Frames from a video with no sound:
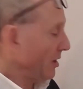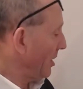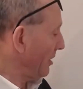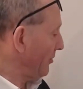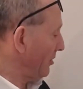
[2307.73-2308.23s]

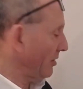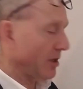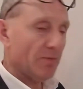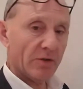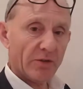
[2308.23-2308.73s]
And if you can
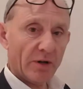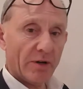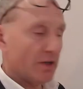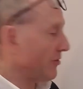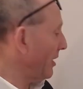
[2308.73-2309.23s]
keep this
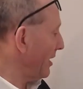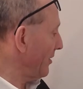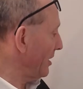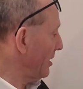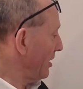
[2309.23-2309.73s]
area dry,
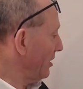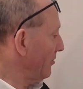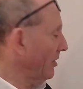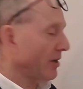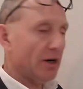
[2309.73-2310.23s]
then you've
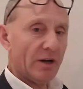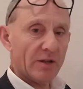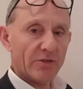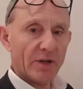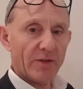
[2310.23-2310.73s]
got an area
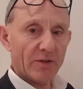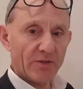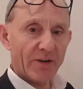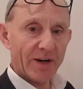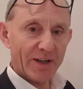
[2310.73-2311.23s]
inside that's
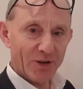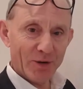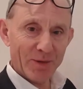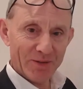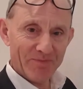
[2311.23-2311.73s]
very
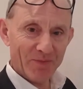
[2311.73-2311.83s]
humid,